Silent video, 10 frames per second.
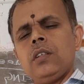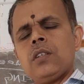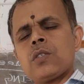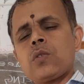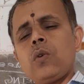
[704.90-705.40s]

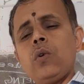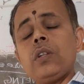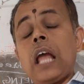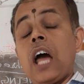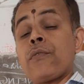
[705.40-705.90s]
so
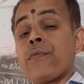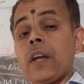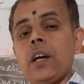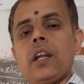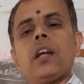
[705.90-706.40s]
they are
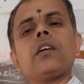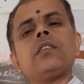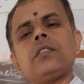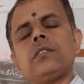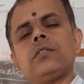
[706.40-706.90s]
fearing,
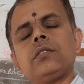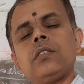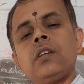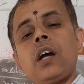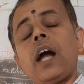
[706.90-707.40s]

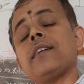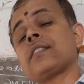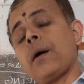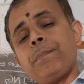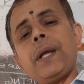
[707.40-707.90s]
and
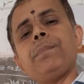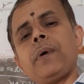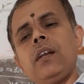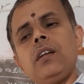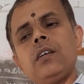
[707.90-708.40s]
some
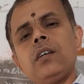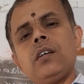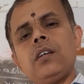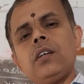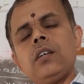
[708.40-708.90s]
people,
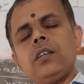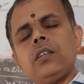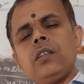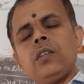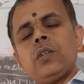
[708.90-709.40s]

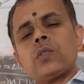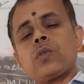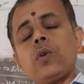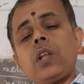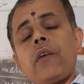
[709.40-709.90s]

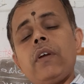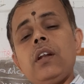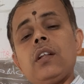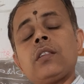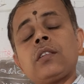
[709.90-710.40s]
so they
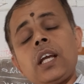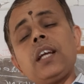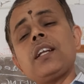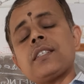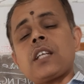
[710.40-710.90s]
will think
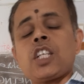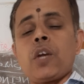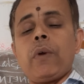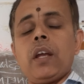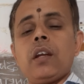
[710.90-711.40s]
in a such
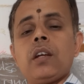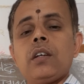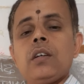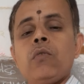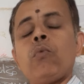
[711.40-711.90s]
a way,
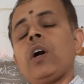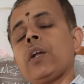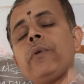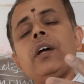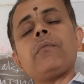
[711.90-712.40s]

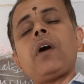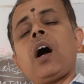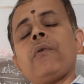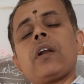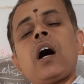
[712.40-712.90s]
whatever
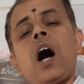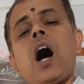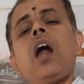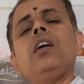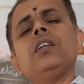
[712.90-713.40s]
our
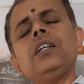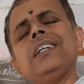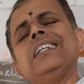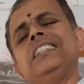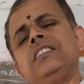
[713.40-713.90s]
hard
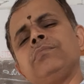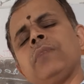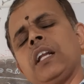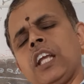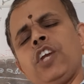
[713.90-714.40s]
earned
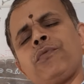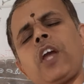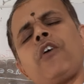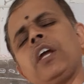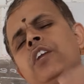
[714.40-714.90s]
money, if you
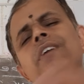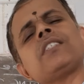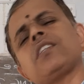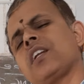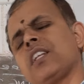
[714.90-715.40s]
are
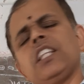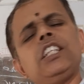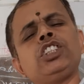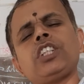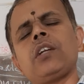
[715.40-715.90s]
invested in
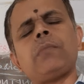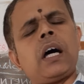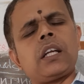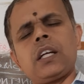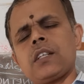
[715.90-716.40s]
the share
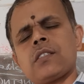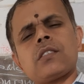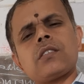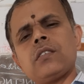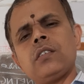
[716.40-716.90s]

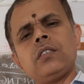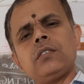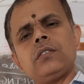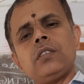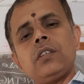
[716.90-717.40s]
markets,
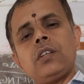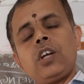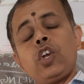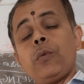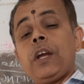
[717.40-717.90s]

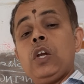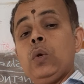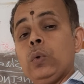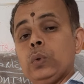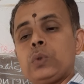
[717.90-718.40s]
you may
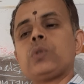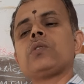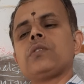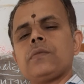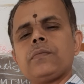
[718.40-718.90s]
lose.